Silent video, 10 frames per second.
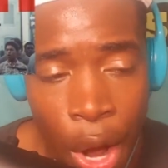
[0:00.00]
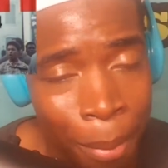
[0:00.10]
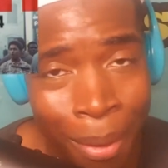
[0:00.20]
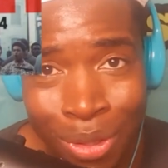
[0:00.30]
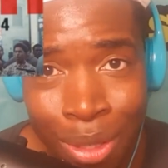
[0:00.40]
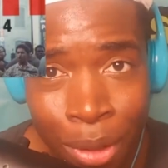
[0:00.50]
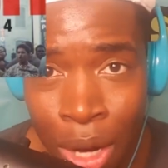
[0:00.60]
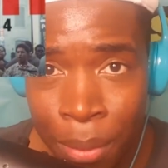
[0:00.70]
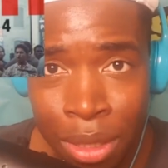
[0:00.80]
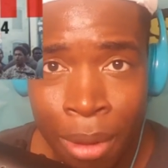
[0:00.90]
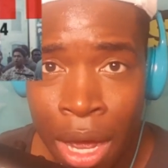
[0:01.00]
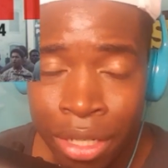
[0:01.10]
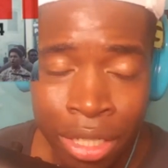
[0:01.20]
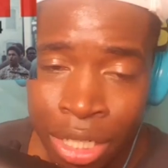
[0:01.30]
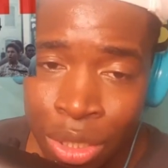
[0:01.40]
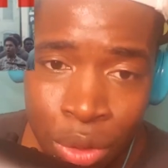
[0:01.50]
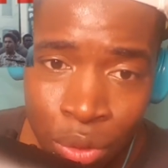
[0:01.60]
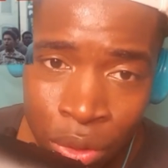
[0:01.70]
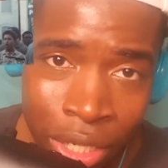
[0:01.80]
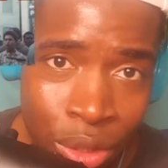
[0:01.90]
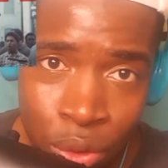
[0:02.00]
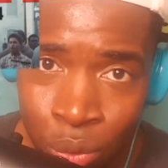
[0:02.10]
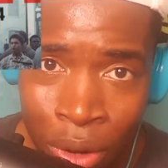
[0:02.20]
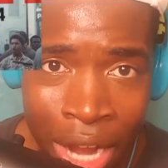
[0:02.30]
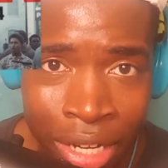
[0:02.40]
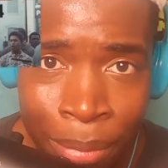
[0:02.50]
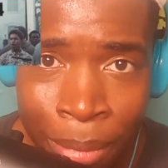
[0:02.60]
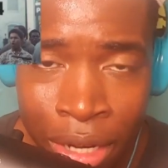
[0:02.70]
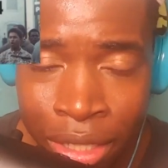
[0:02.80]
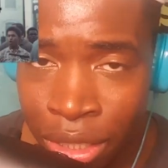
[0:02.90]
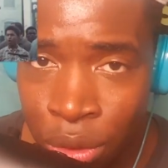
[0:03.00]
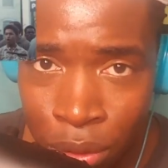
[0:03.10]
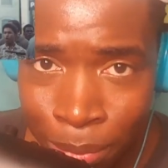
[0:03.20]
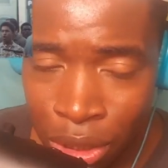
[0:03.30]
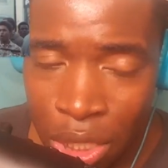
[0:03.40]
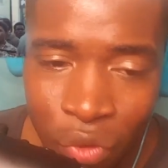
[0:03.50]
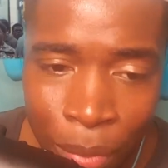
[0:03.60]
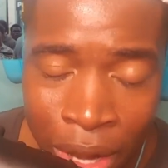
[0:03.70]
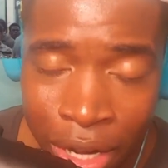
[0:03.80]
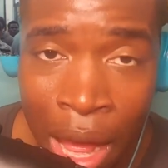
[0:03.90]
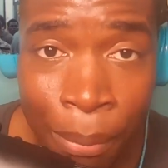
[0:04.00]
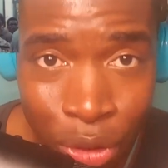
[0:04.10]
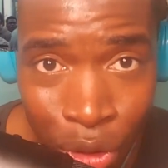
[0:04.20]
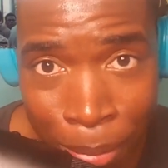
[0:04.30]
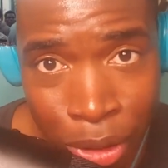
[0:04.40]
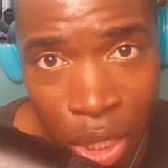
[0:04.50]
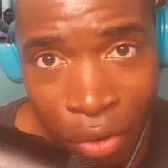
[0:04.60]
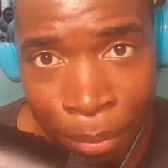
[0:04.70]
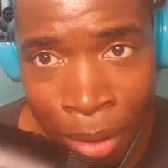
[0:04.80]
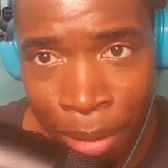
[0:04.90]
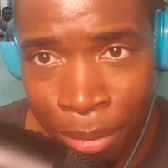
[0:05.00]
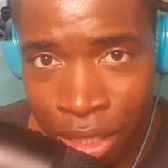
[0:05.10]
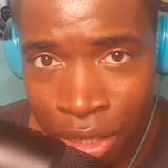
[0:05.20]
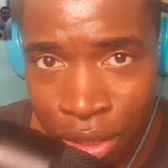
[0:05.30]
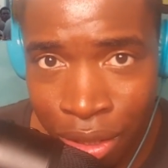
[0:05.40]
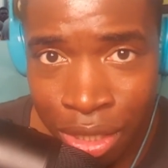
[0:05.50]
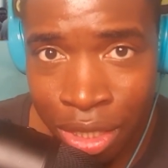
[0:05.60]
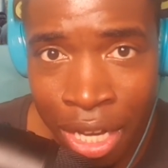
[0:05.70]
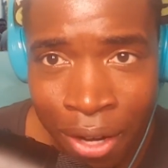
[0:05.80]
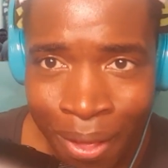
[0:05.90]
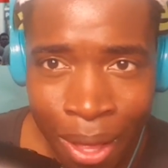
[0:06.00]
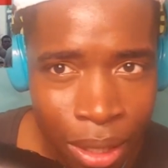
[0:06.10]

Everybody was up in arms about it. Niggas was niggas was rioting about it. Niggas was pissed off about it. I'm still pissed off about it because to this day,